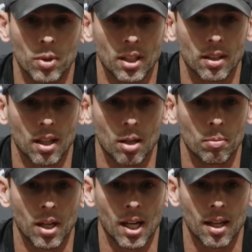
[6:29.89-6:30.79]
And
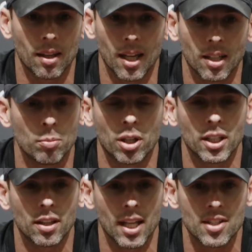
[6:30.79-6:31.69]

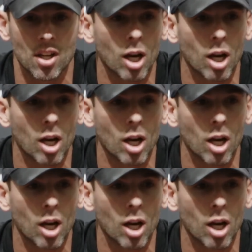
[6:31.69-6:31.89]
anybody that's